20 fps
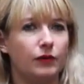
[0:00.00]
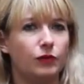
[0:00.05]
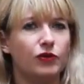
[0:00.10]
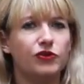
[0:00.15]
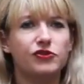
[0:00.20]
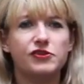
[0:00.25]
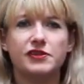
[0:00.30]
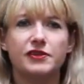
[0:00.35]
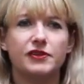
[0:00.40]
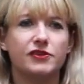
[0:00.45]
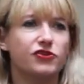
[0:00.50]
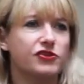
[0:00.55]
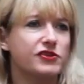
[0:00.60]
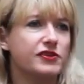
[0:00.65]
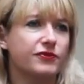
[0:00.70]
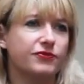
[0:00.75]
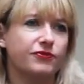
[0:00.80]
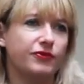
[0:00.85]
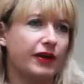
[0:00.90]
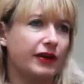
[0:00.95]
which is
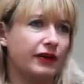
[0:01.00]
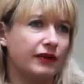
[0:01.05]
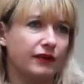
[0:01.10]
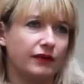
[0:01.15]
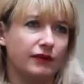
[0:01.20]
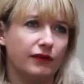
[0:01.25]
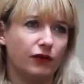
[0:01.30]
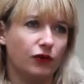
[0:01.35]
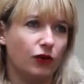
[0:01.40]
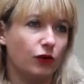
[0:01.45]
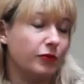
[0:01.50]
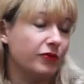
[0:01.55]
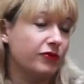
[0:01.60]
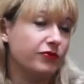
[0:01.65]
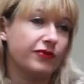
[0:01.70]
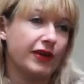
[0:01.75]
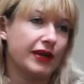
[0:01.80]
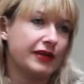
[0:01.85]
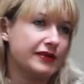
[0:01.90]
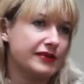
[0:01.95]
just a fun urban
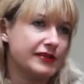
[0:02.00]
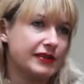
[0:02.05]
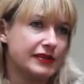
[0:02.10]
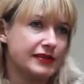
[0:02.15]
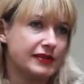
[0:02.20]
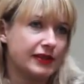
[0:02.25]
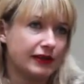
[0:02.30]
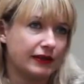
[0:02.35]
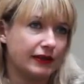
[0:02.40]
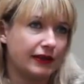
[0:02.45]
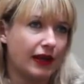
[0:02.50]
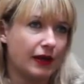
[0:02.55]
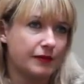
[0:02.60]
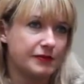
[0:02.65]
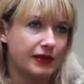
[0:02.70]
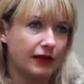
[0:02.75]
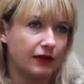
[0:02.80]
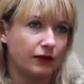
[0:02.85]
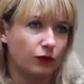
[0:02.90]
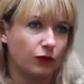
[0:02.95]
fantasy set in Cape
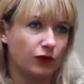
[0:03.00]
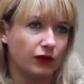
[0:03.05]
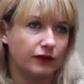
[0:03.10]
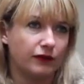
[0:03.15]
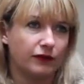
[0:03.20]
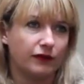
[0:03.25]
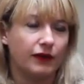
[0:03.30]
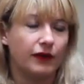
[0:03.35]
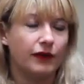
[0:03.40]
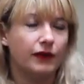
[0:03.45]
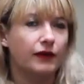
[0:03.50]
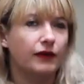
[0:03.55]
Town with,